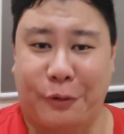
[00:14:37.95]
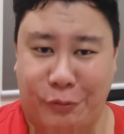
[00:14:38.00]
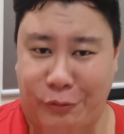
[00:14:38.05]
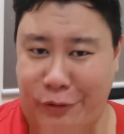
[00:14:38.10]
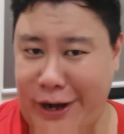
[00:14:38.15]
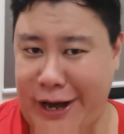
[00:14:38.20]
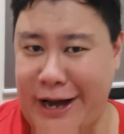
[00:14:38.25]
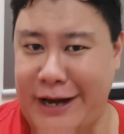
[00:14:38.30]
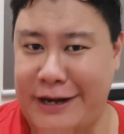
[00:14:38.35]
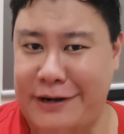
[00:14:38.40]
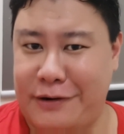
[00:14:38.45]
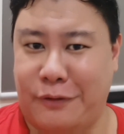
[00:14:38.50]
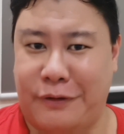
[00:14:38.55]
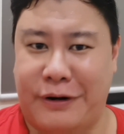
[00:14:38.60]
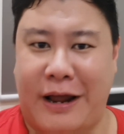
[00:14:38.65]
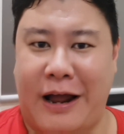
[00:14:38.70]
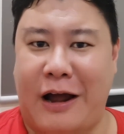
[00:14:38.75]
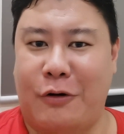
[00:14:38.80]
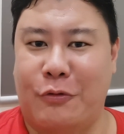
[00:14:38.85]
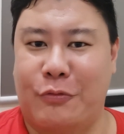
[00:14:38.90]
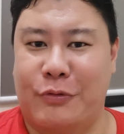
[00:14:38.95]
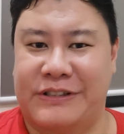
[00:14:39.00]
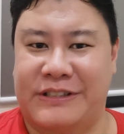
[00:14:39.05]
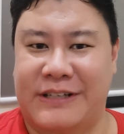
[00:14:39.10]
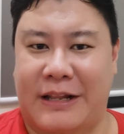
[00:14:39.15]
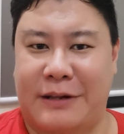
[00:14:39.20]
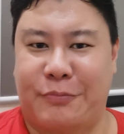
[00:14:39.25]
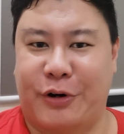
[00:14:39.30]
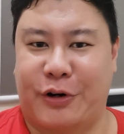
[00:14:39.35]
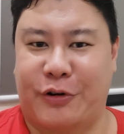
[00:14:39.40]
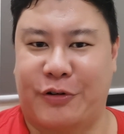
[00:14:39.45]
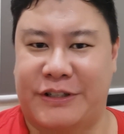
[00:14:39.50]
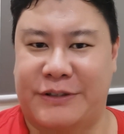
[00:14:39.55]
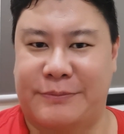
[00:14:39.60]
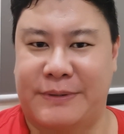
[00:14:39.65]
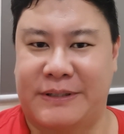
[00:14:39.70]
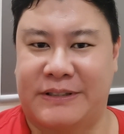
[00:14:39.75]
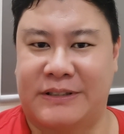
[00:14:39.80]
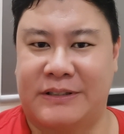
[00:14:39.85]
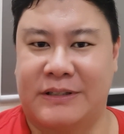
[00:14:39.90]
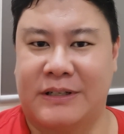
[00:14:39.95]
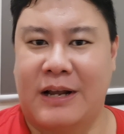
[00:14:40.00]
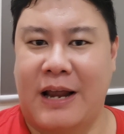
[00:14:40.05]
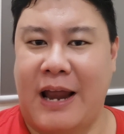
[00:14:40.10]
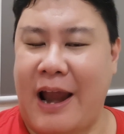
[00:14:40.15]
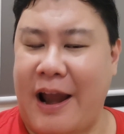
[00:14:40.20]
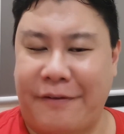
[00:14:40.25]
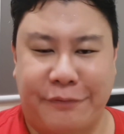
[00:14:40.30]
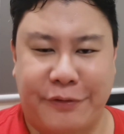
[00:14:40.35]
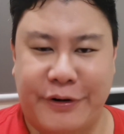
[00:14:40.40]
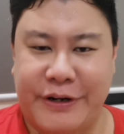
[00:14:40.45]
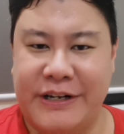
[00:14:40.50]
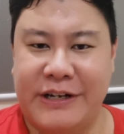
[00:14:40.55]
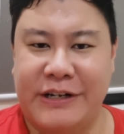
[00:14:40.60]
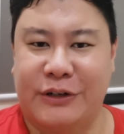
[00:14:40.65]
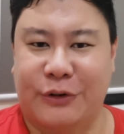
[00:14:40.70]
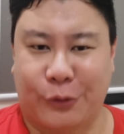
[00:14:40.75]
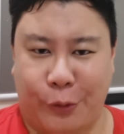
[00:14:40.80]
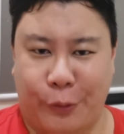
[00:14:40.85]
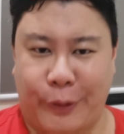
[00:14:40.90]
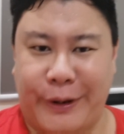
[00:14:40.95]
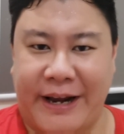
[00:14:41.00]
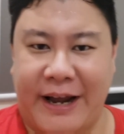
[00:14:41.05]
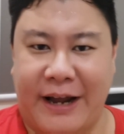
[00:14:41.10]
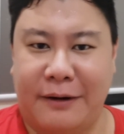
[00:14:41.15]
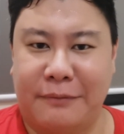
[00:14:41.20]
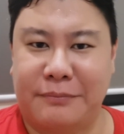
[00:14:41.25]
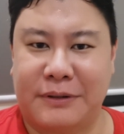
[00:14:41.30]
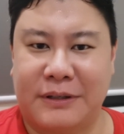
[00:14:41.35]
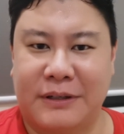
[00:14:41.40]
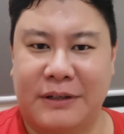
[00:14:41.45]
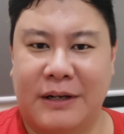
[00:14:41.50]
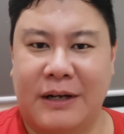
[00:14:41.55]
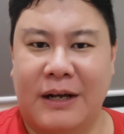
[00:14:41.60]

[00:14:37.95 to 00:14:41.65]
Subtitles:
grand on how we celebrate Christmas every year growing up.